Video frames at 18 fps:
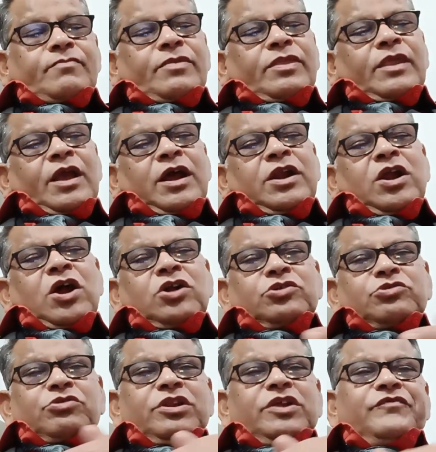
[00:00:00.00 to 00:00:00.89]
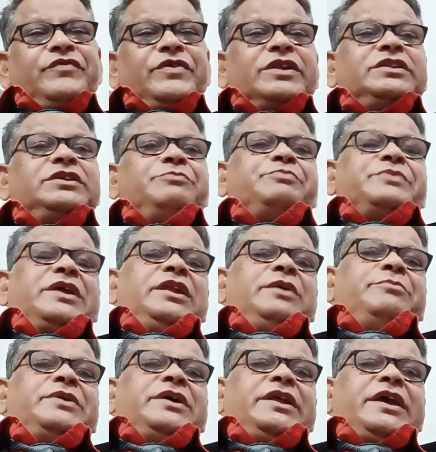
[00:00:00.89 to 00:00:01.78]
not only for the
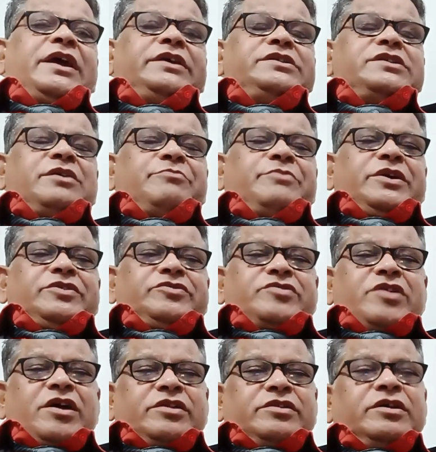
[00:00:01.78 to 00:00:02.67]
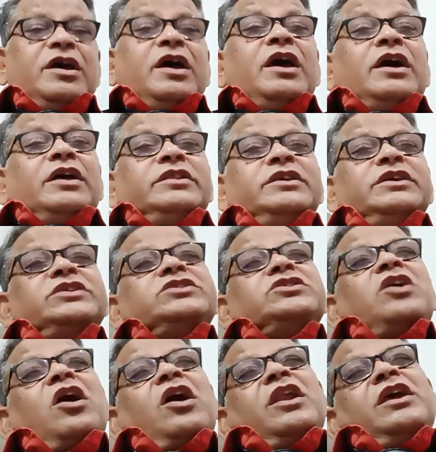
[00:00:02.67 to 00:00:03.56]
preliminary examination. This
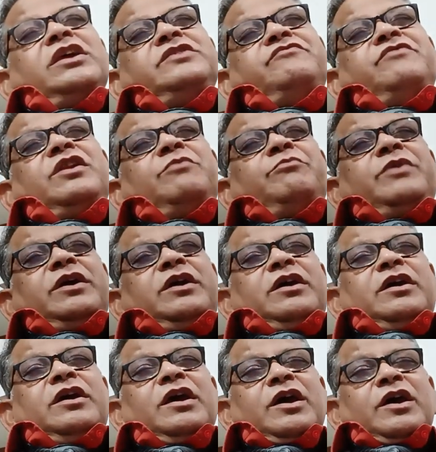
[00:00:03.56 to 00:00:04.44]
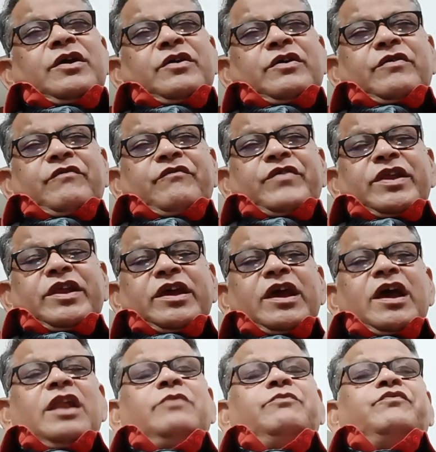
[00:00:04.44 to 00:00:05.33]
knowledge will be very
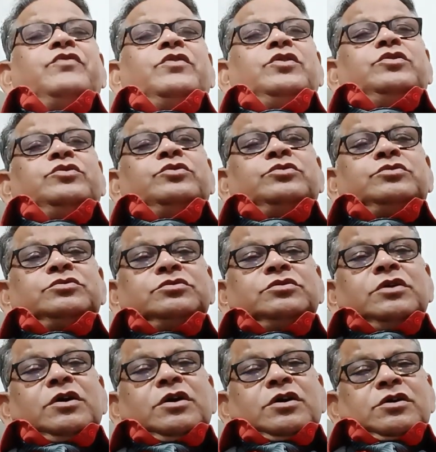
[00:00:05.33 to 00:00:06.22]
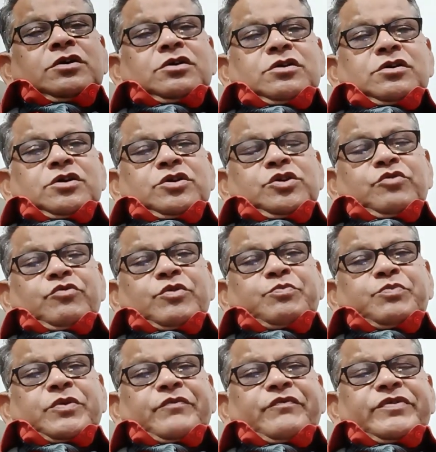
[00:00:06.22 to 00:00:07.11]
helpful to your
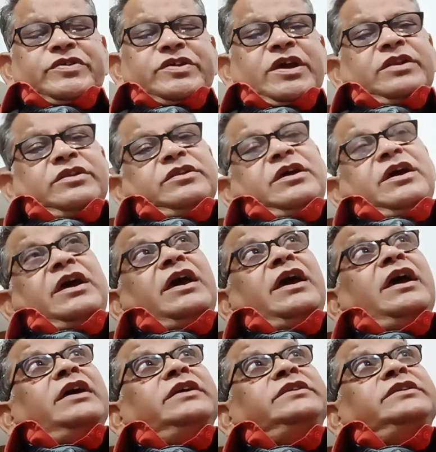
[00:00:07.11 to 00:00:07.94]
profession as